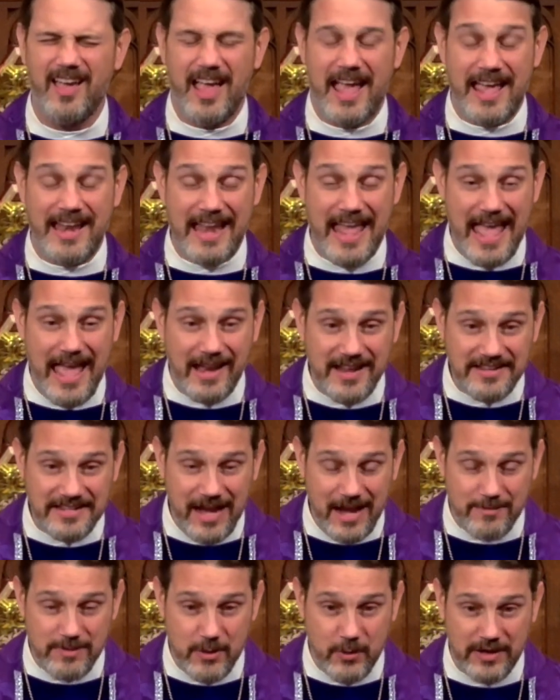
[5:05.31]
And
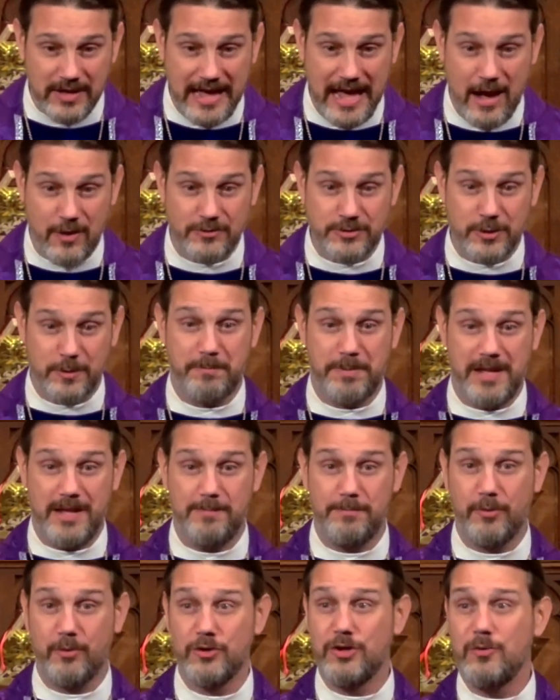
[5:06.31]
anytime you encounter
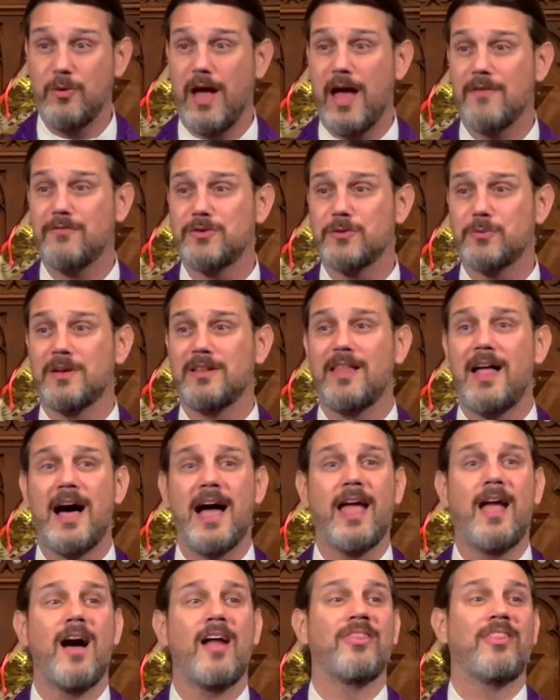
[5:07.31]
people, you have to rely
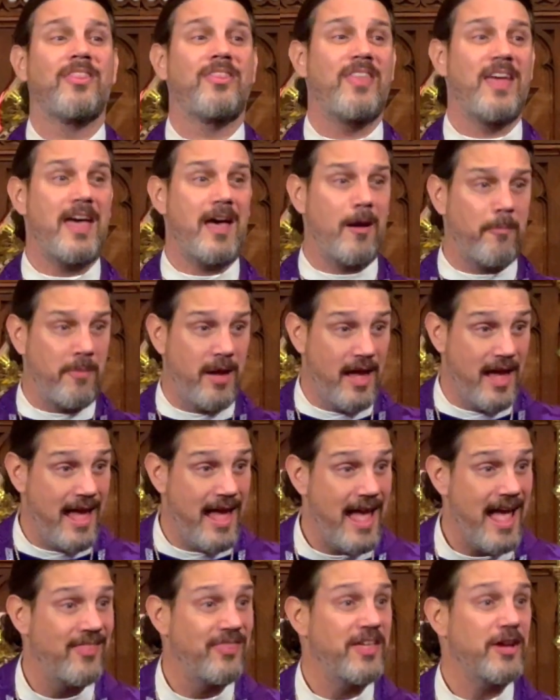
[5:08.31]
on them
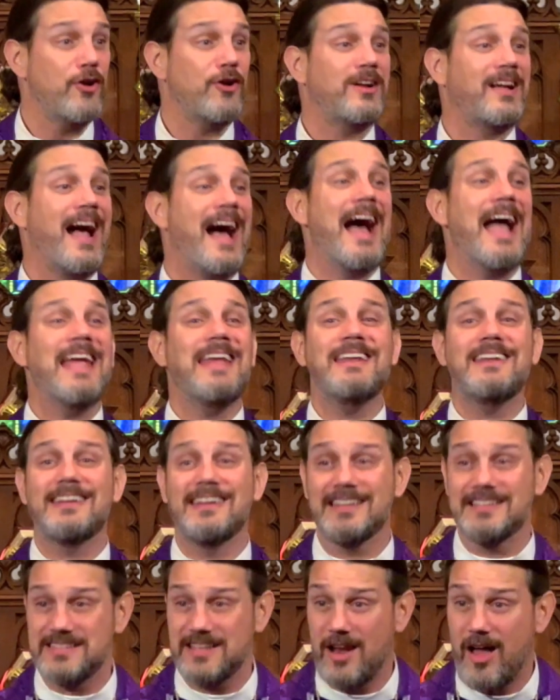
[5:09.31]
and their
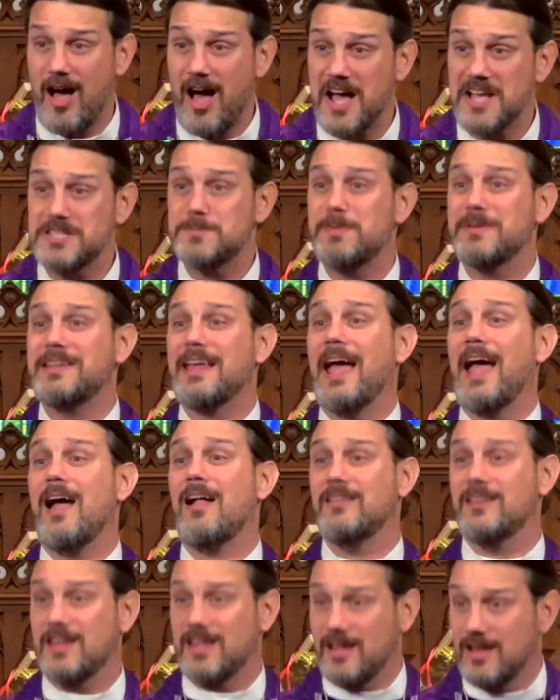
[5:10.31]
kindness and
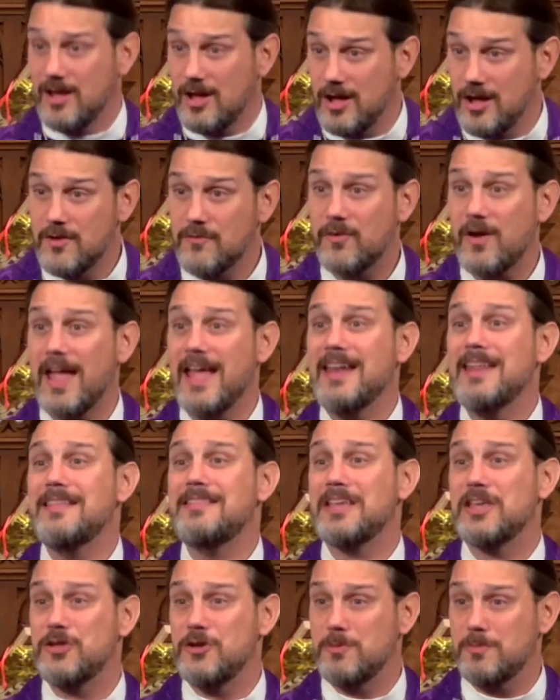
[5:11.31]
hospitality for
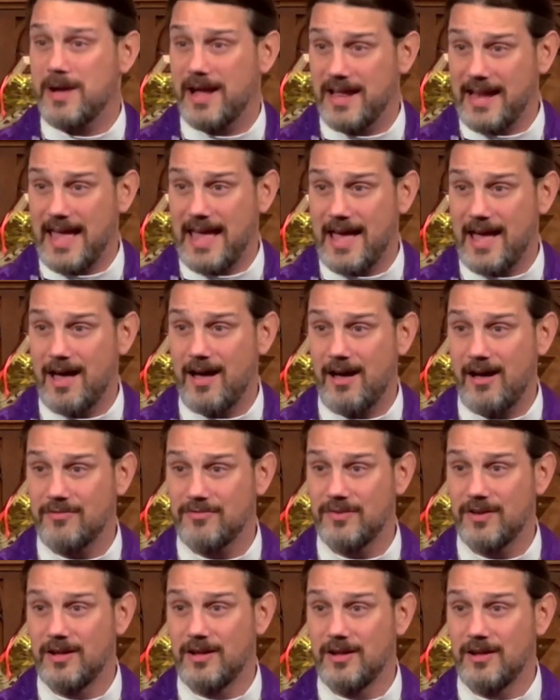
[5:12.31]
anything you might
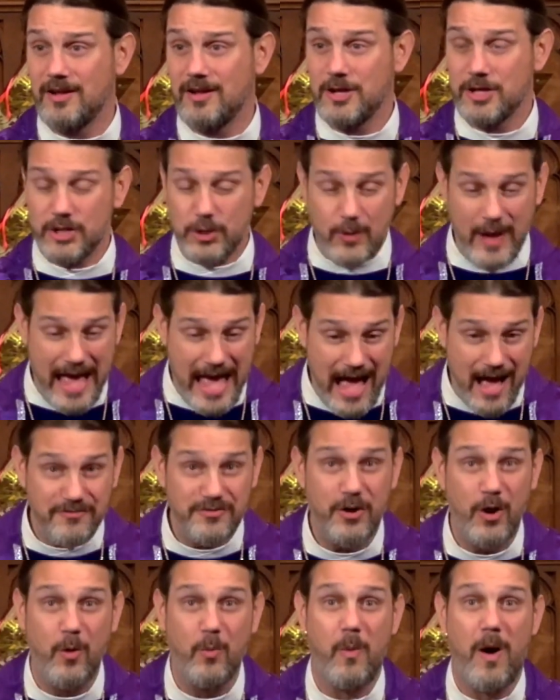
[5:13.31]
have. You
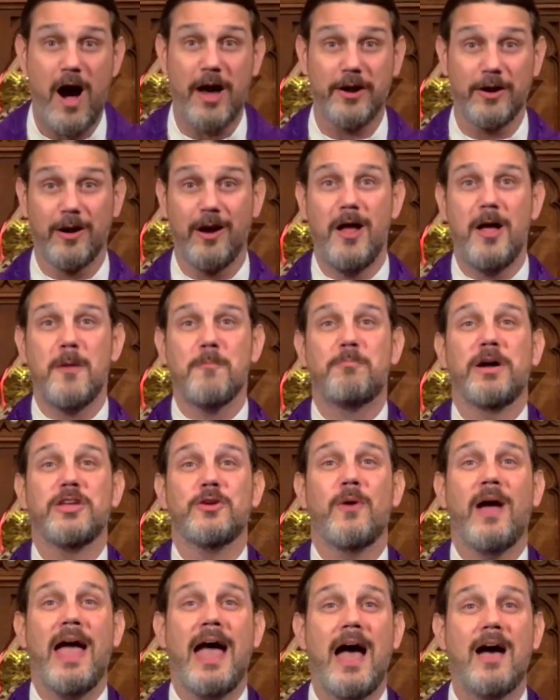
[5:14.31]
have no water, but you
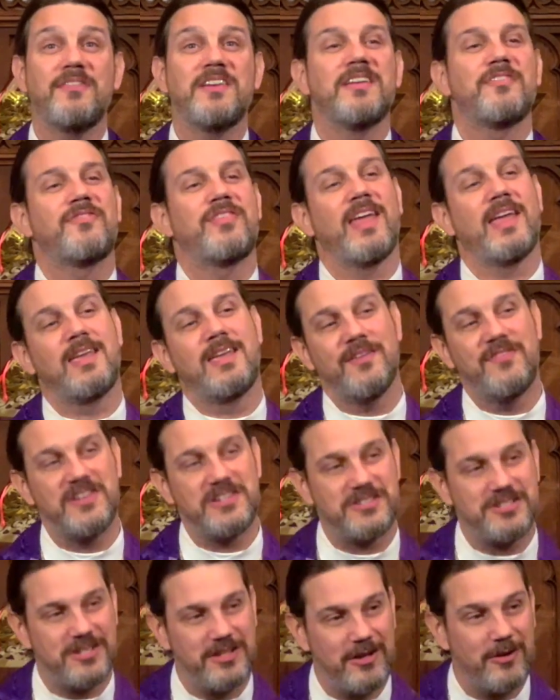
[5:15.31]
have it if they give it
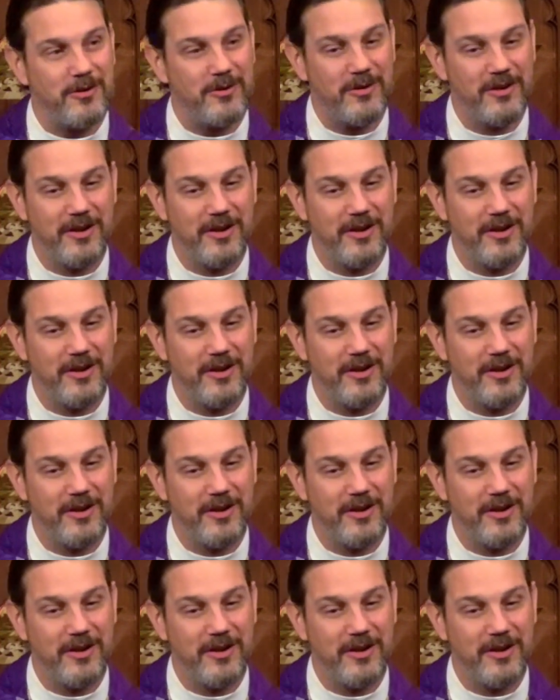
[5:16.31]
to you.